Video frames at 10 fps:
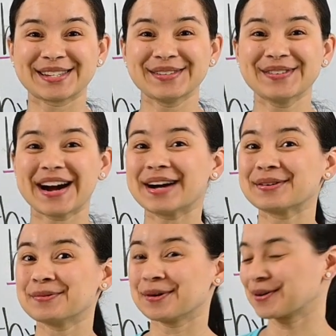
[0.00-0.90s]
to
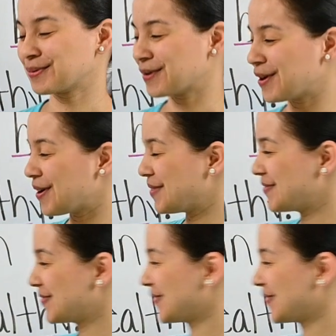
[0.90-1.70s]
our word wall.